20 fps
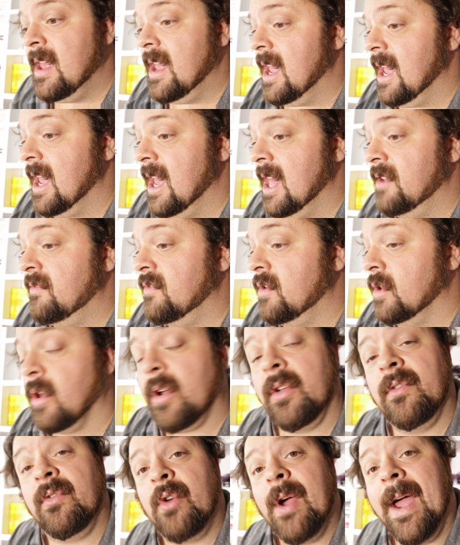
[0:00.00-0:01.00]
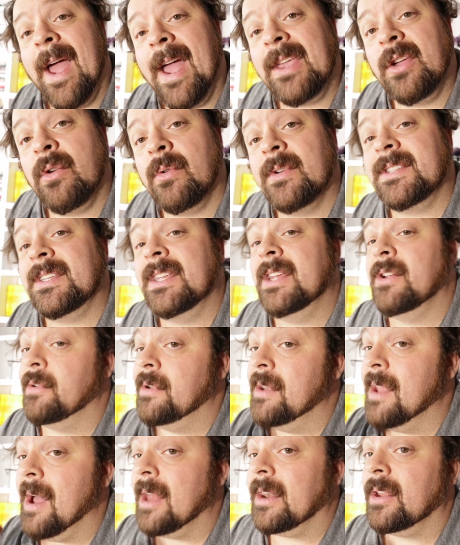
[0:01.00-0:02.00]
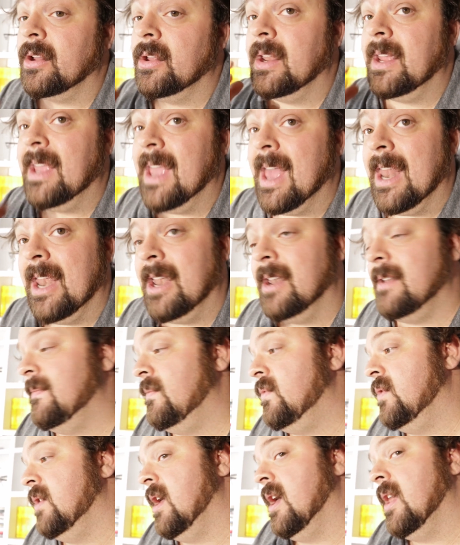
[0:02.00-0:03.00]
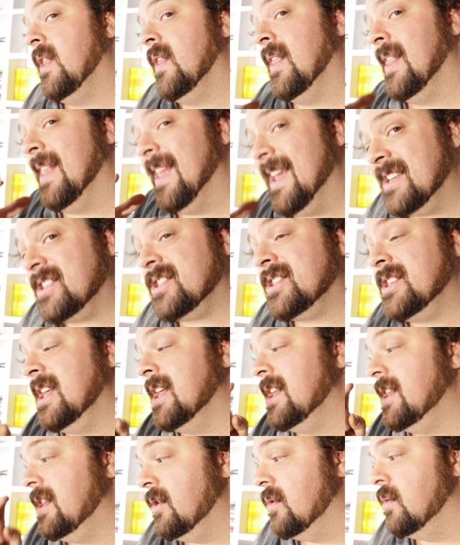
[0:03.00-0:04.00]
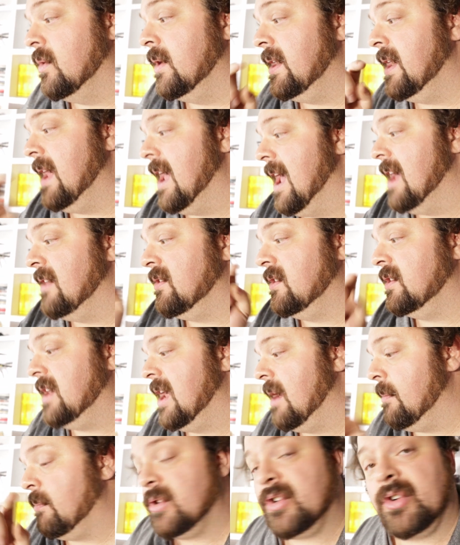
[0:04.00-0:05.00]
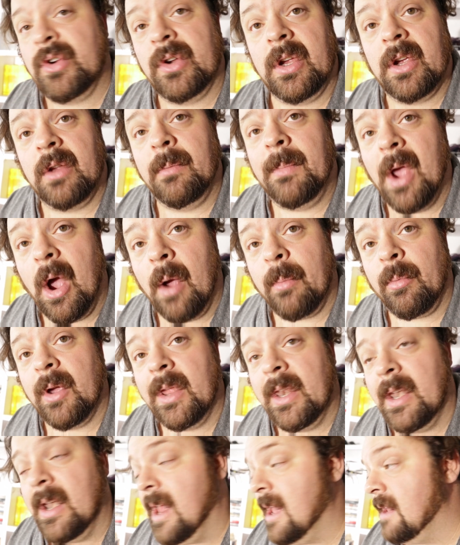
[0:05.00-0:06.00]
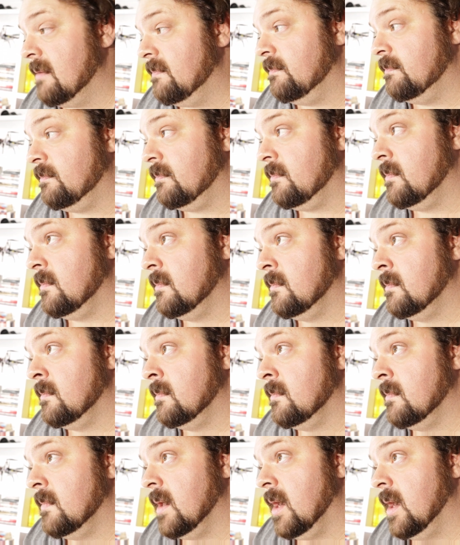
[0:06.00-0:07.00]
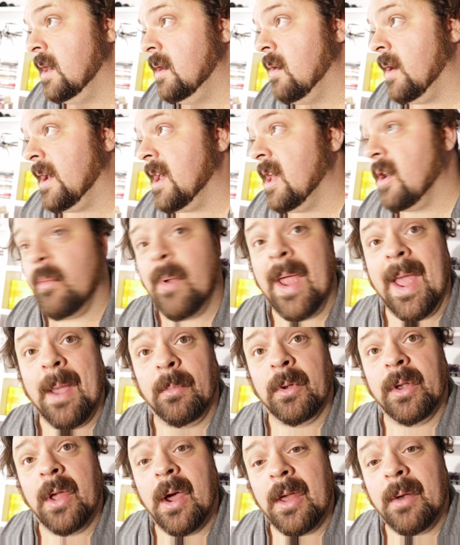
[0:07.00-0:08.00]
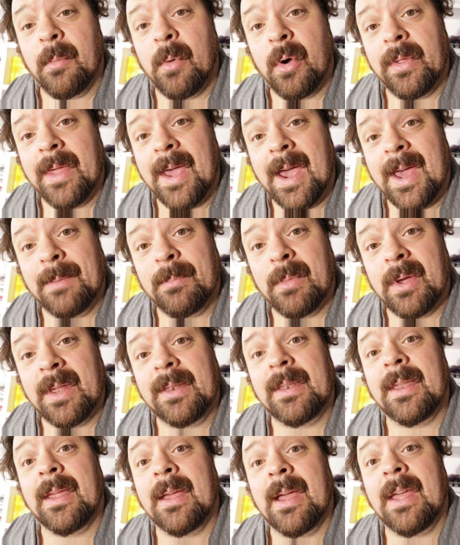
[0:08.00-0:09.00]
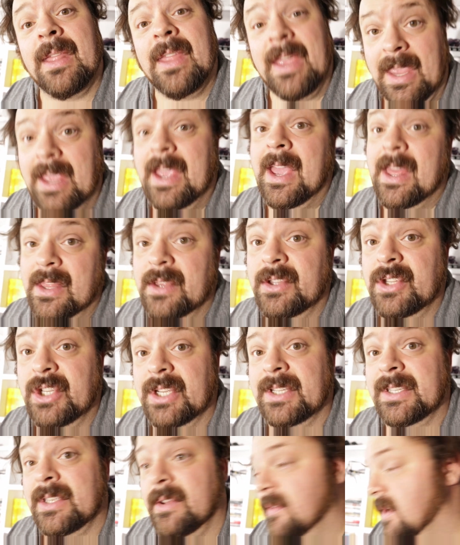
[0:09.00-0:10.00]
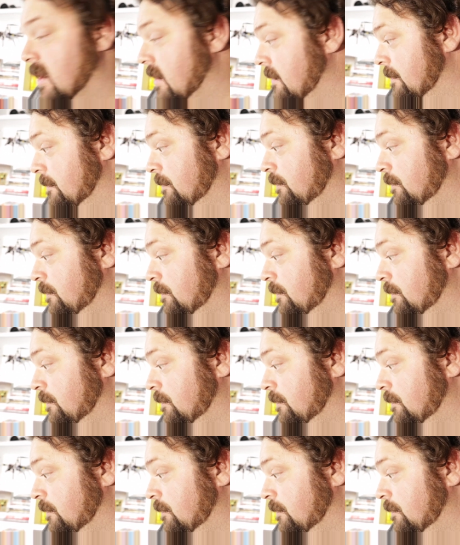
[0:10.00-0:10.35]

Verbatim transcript: and if you're looking for accuracy, you're not going to get it unless you do it at the temperature you're going to be operating at. I know I kind of rambled on about that, but uh, I think you get the gist of it.